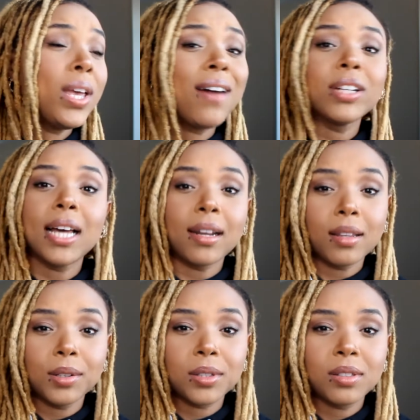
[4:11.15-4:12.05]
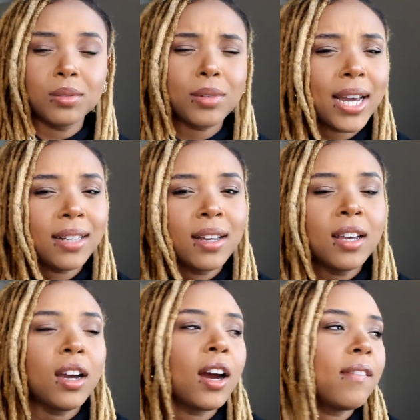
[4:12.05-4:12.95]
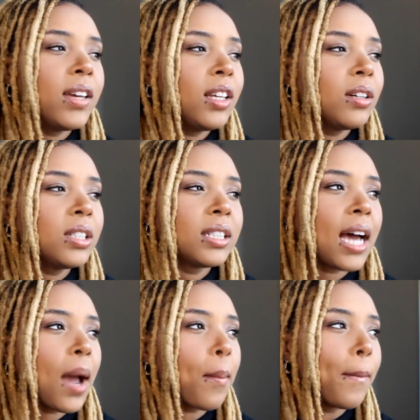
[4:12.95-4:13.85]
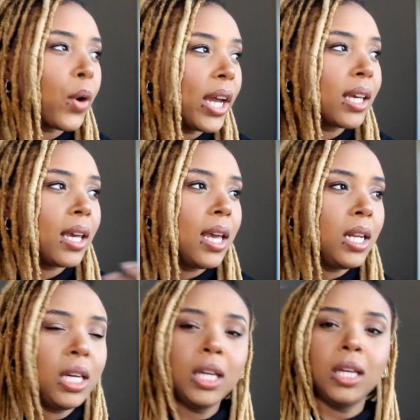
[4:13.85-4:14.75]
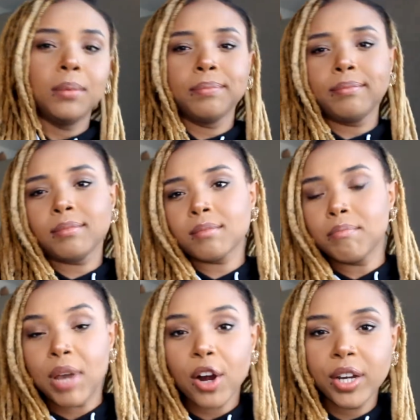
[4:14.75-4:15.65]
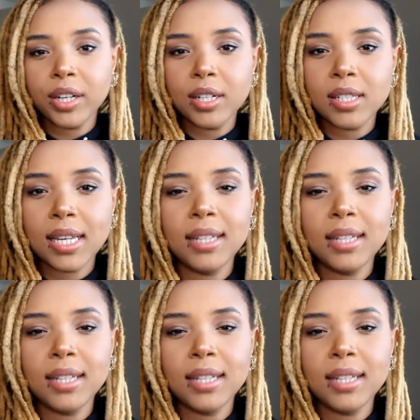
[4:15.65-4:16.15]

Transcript: we have a lot of those, right? Her video did not break any barriers.